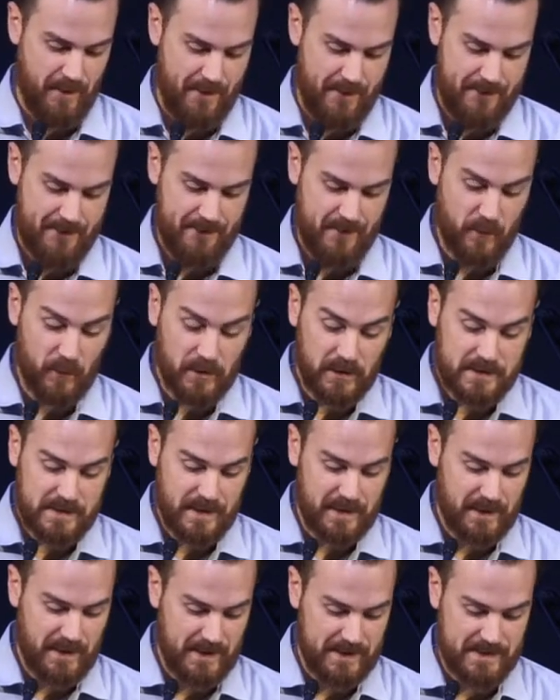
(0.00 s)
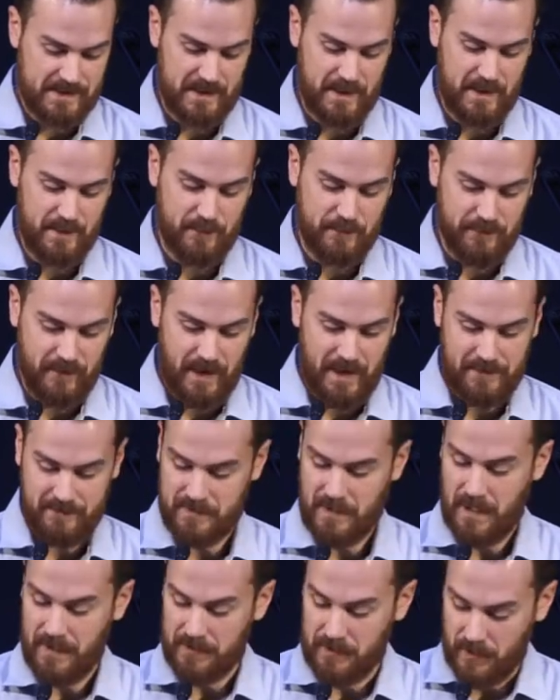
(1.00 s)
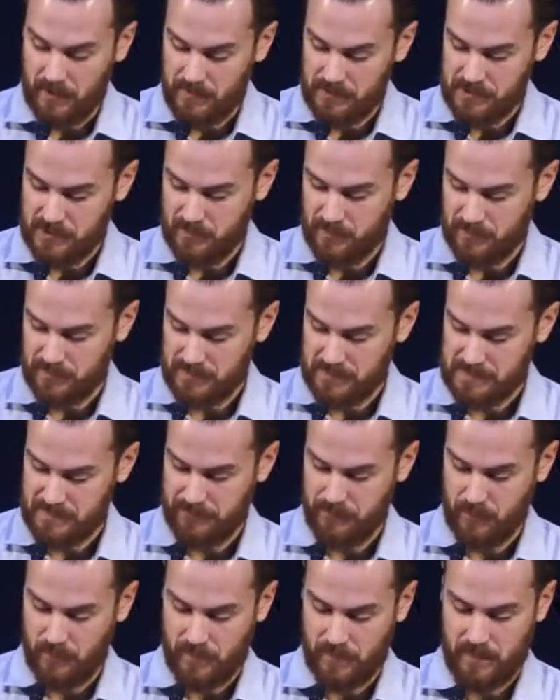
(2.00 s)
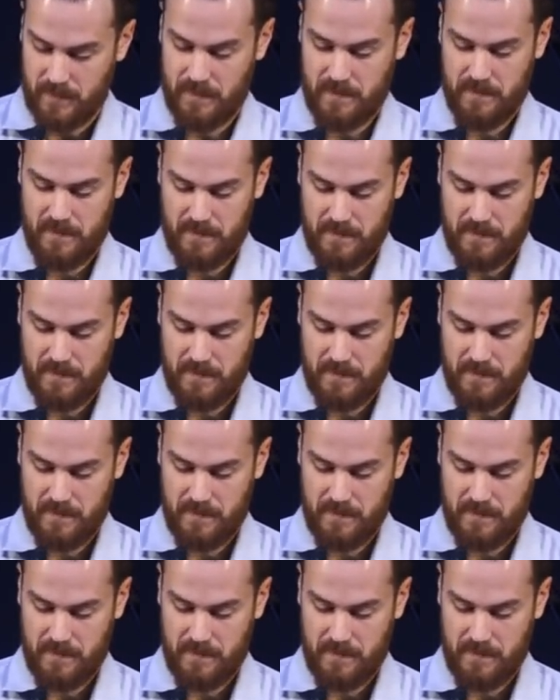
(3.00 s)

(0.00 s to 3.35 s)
And we looked at last time five non negotiables for